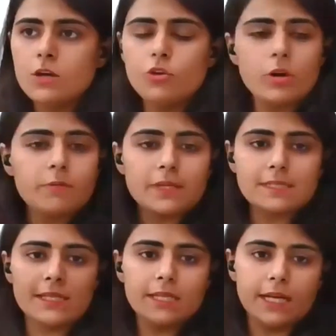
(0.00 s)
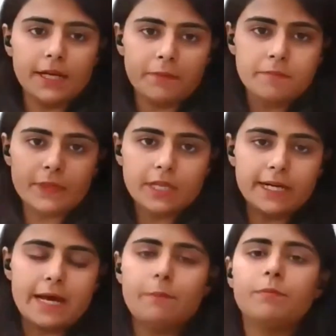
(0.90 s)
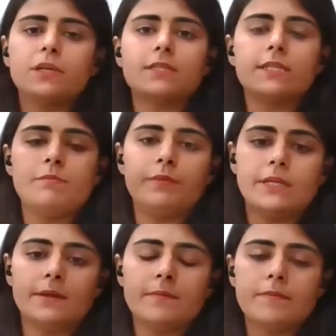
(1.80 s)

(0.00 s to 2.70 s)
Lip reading: you are person A and I am person B,